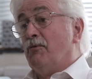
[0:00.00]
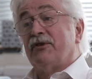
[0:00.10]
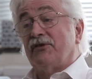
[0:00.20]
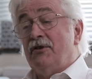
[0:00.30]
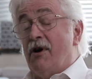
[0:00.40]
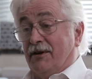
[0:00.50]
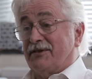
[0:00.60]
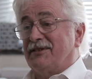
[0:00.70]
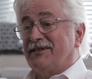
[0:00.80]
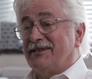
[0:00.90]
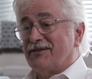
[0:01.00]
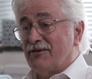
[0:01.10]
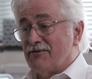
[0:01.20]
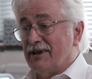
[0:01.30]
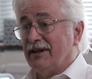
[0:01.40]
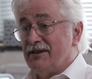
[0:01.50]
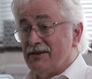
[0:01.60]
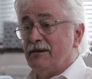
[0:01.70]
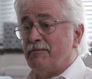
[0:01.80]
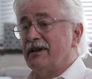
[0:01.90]
was not really
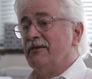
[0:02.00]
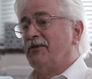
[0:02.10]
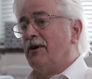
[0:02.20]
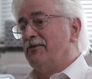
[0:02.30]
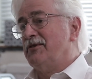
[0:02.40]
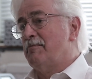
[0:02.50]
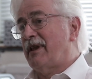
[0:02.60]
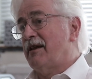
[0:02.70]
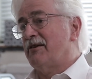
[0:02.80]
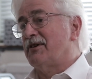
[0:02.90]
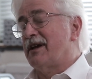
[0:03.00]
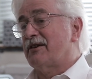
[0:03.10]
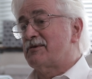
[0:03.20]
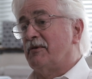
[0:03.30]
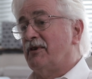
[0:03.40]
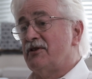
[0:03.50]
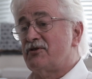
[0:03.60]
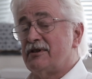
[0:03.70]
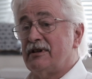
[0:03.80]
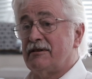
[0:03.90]
deeply involved in planetary
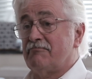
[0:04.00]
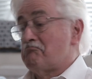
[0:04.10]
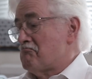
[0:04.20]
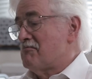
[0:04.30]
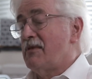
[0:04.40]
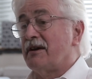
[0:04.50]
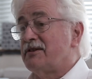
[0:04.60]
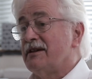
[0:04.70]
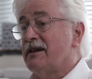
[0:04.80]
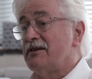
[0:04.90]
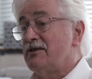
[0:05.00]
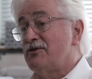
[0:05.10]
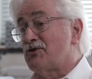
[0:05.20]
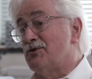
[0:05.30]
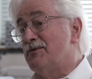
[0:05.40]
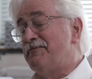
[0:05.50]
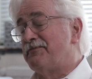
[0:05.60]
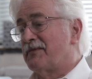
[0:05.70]
exploration in 1982.